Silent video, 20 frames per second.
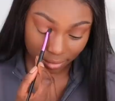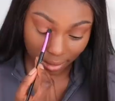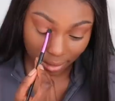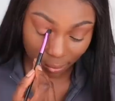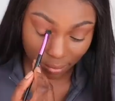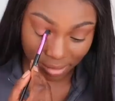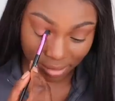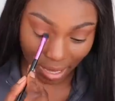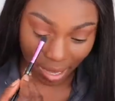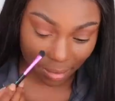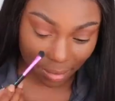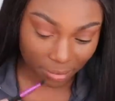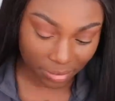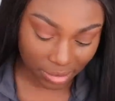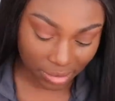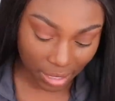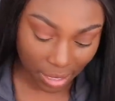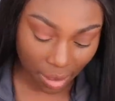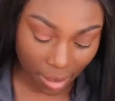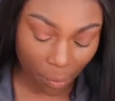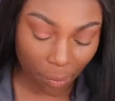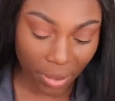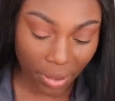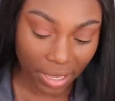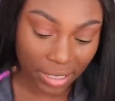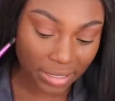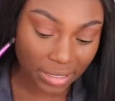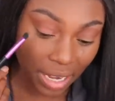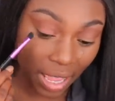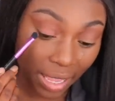Sometimes it
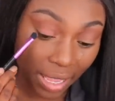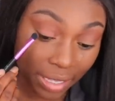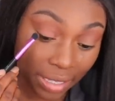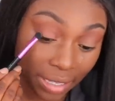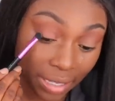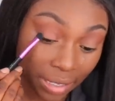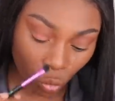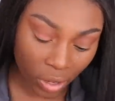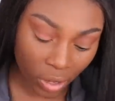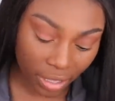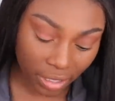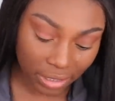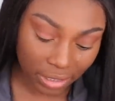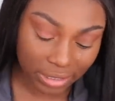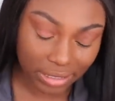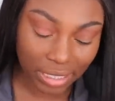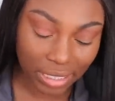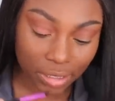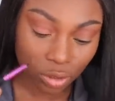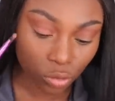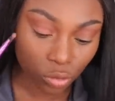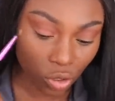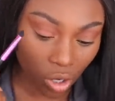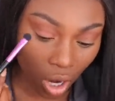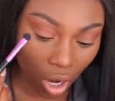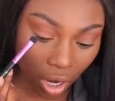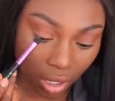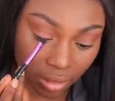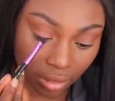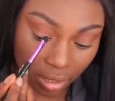appears like we
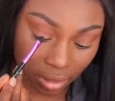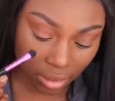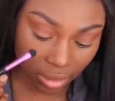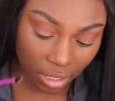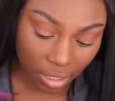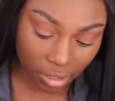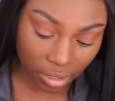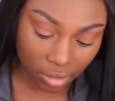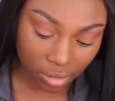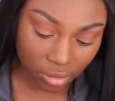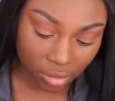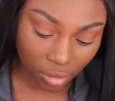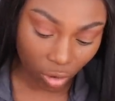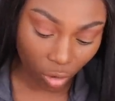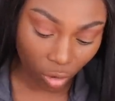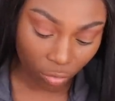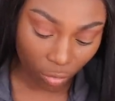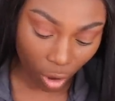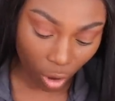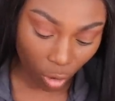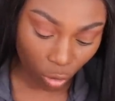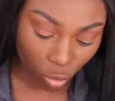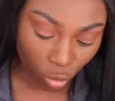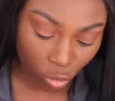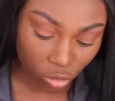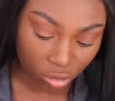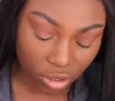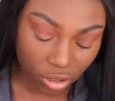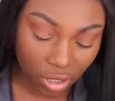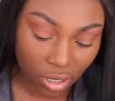disregard the things of
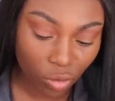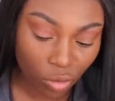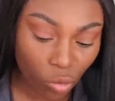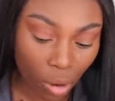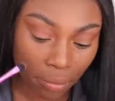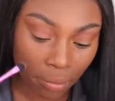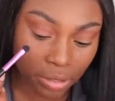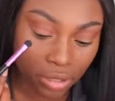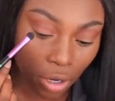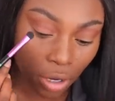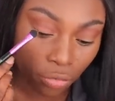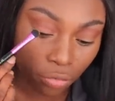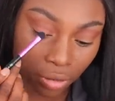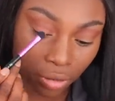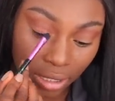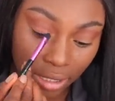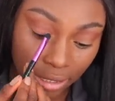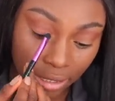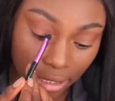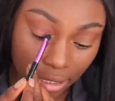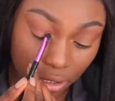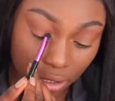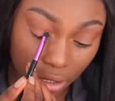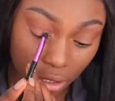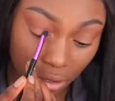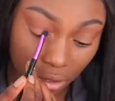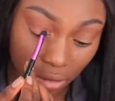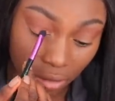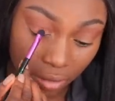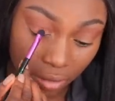old when we don't really need to.